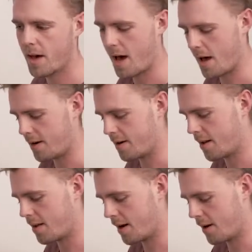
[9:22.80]
And
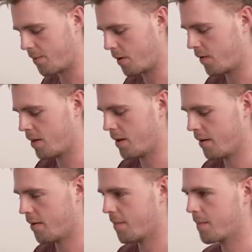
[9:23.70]
then if we run
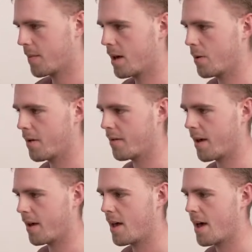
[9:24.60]
this, it will
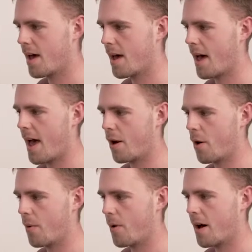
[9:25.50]
say,
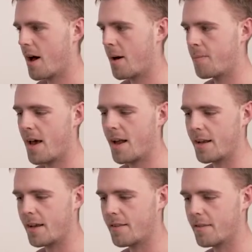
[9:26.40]
hello, I'm
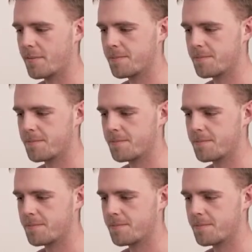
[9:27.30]
Elliot.